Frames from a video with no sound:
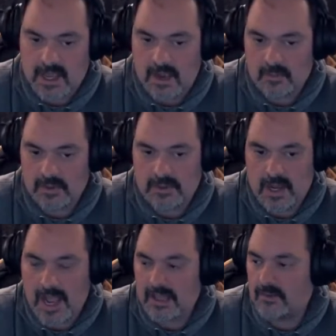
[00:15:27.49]
I would
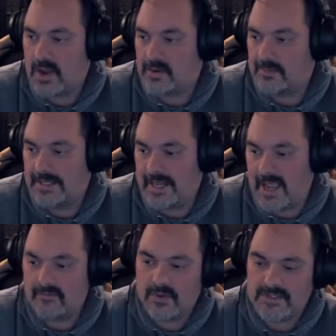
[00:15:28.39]
highly recommend
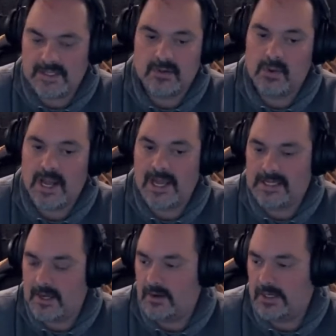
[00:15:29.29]
every single guy
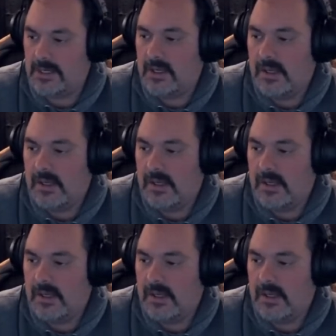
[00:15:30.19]
carry.